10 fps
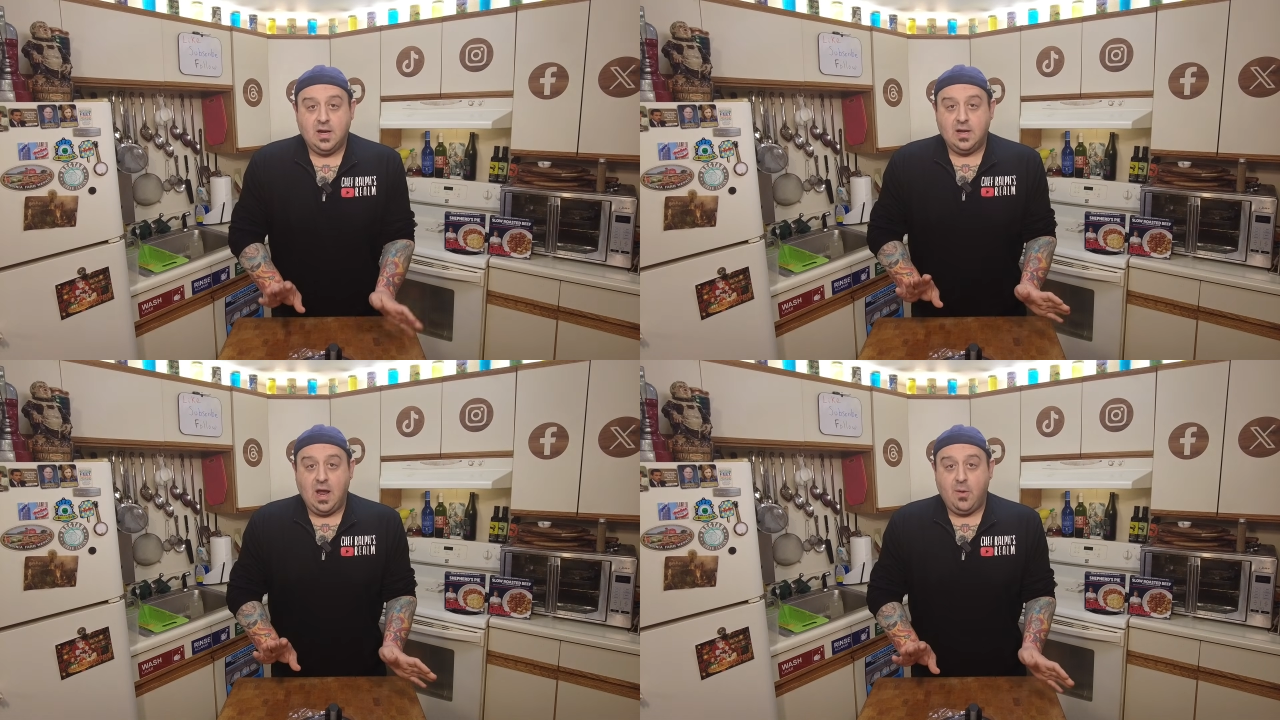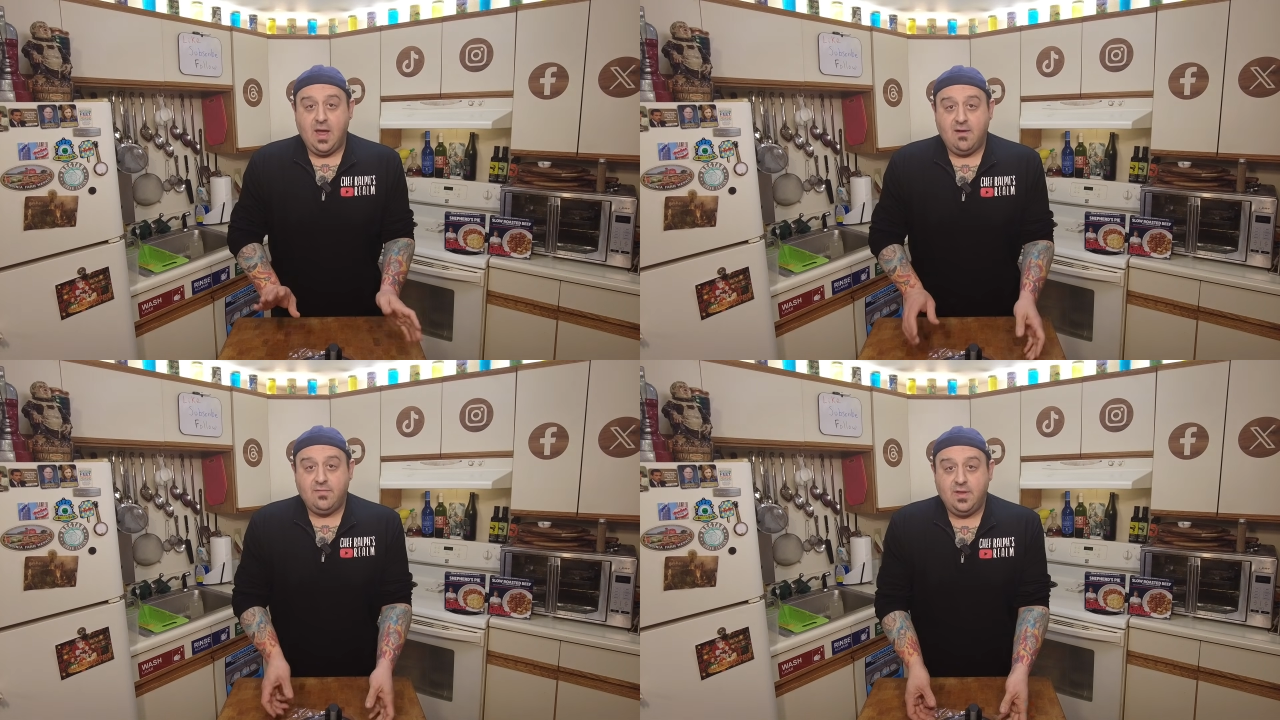Now we
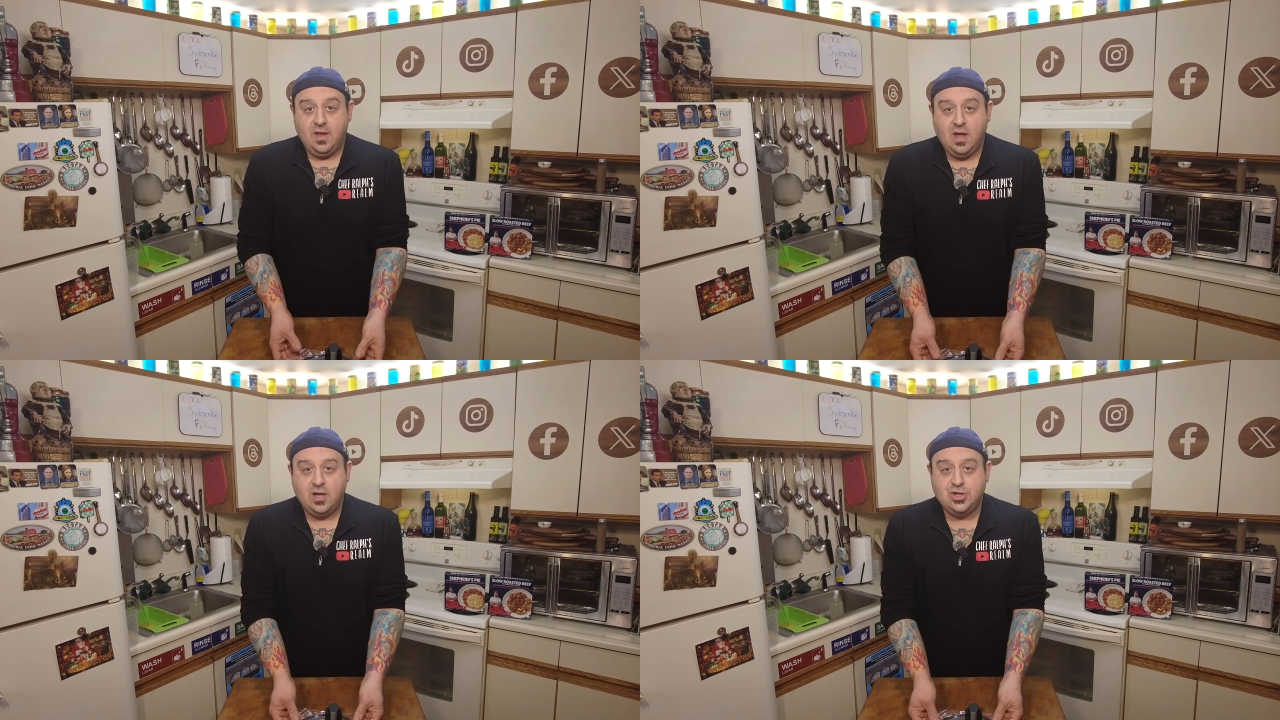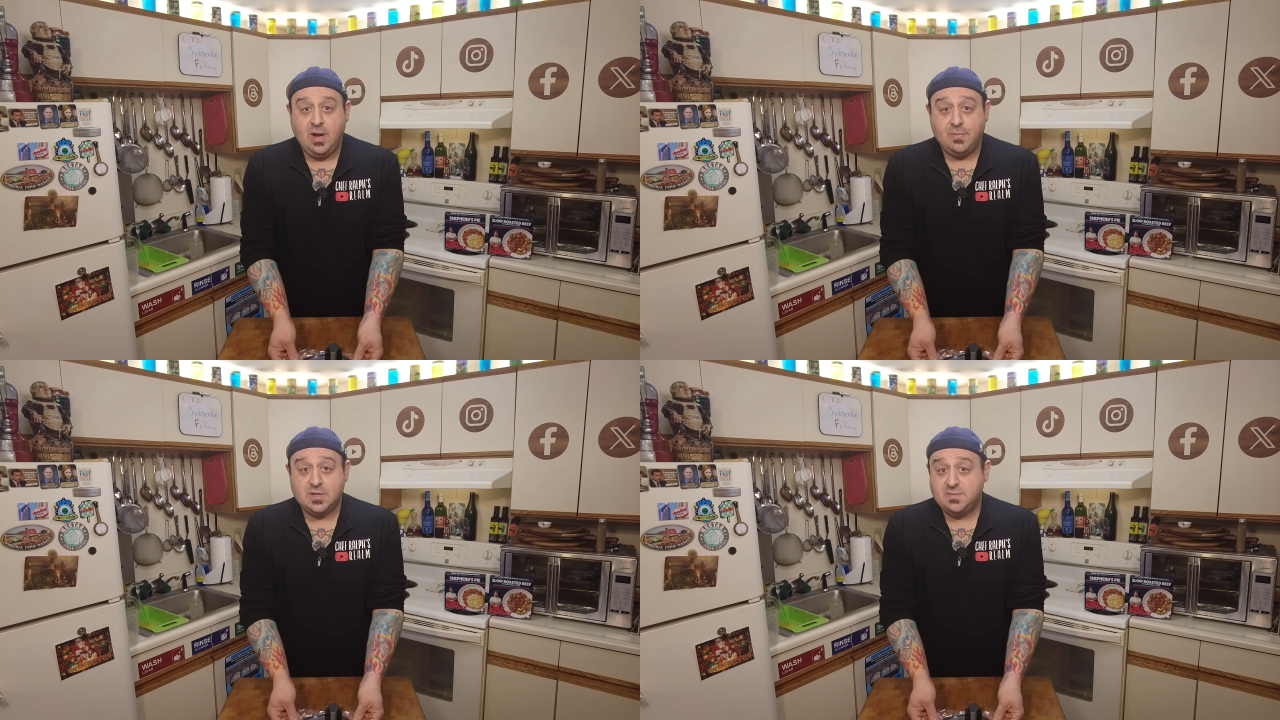have the
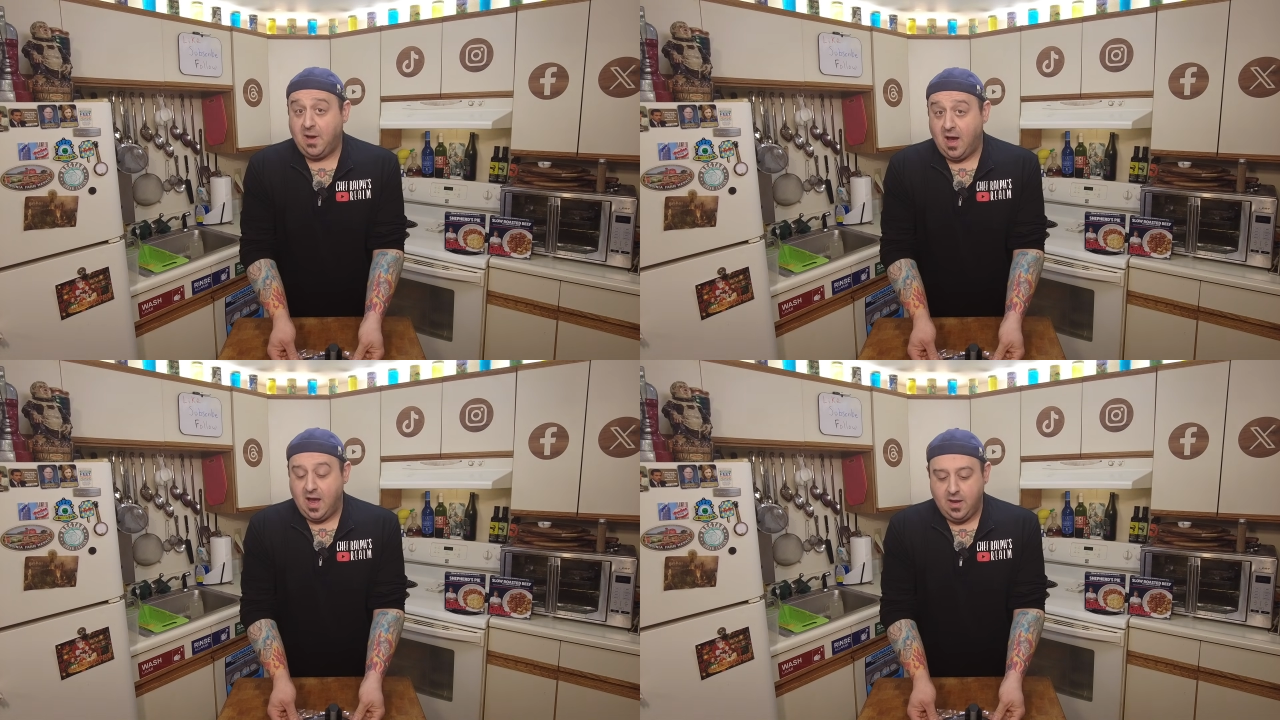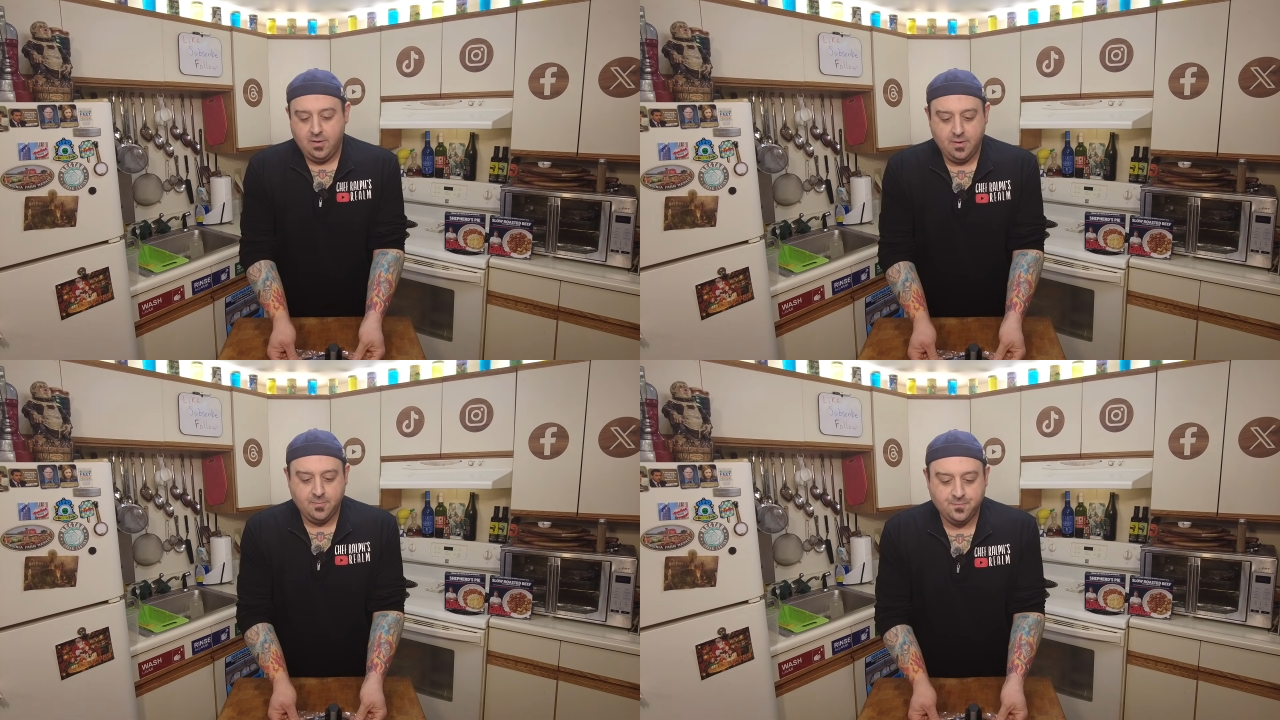shepherd's pie.
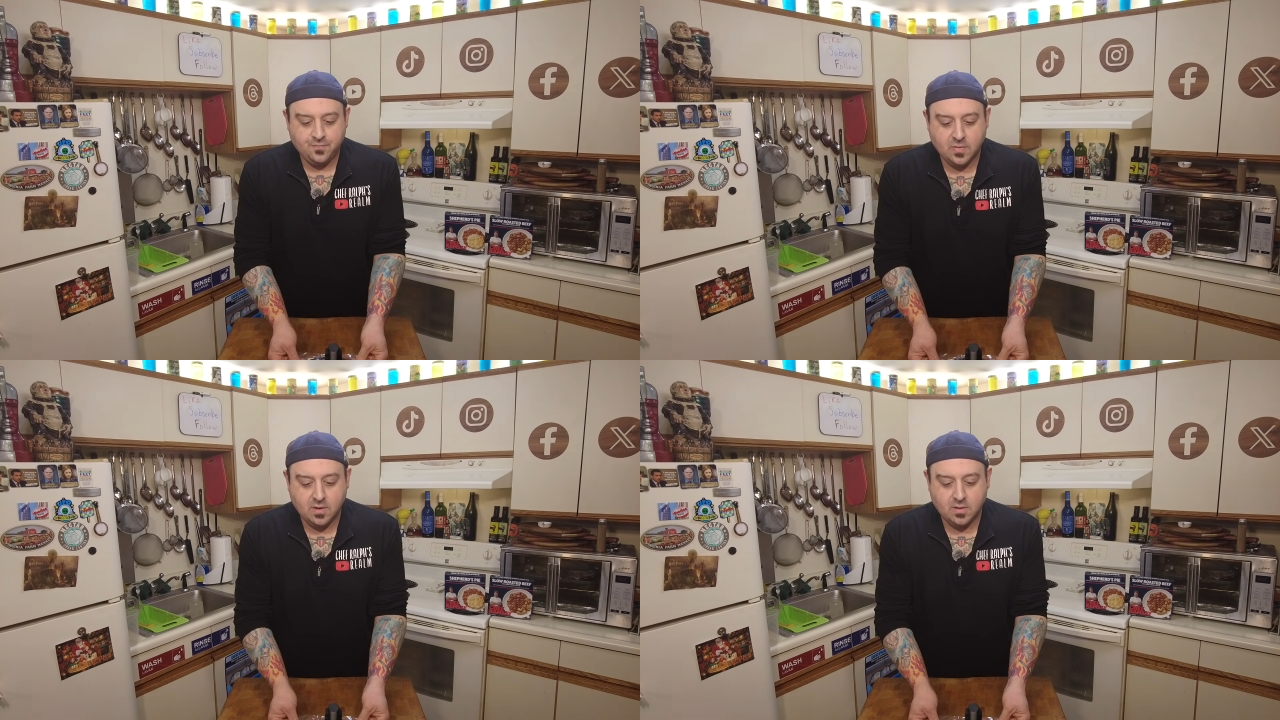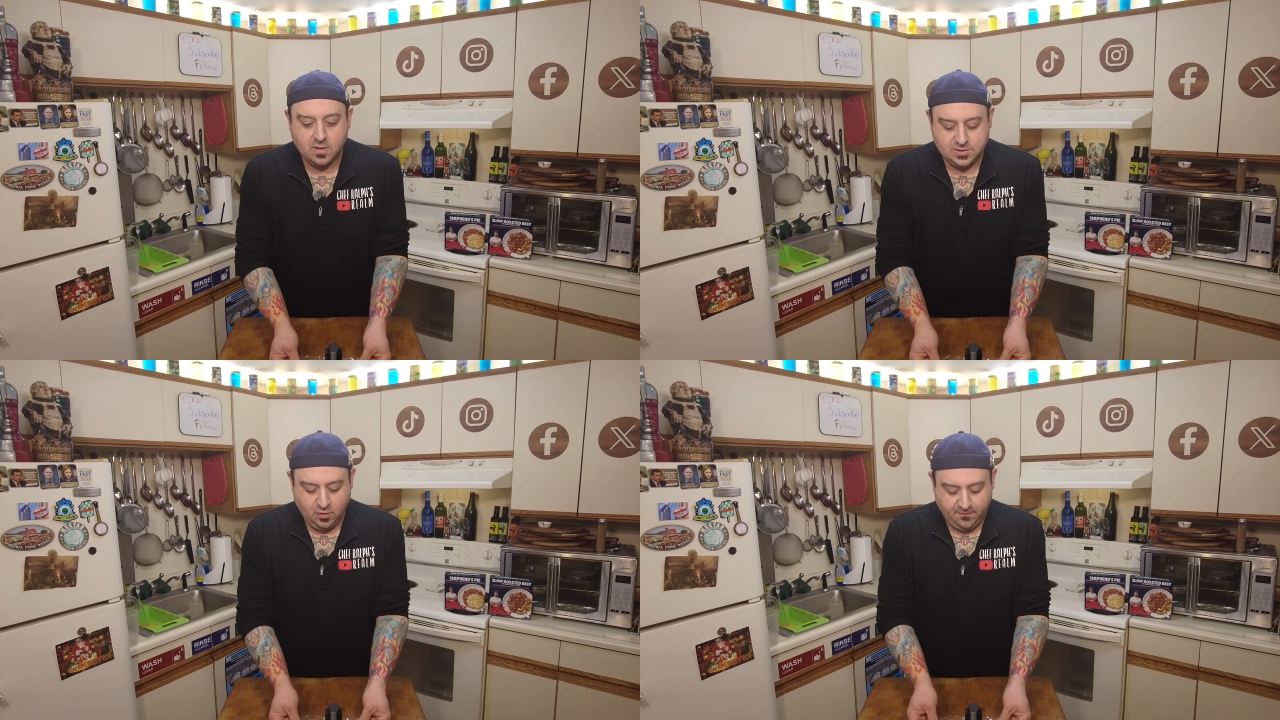
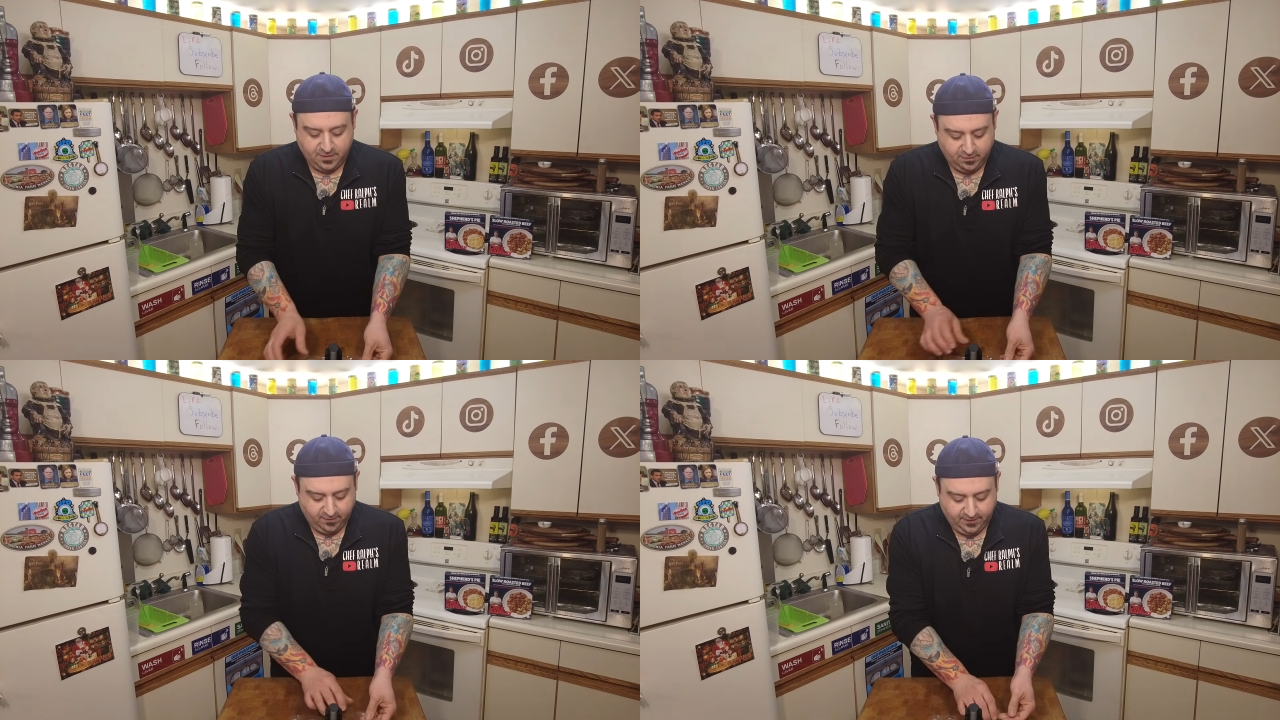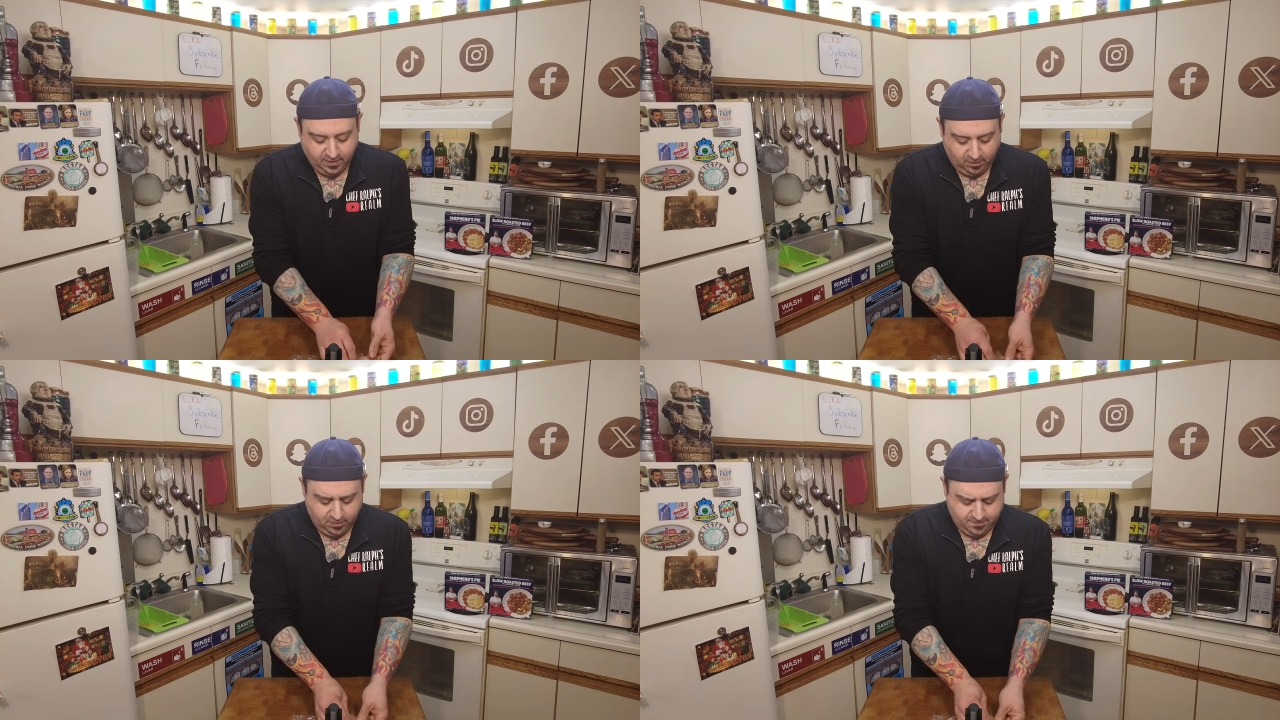Let's go for the reveal.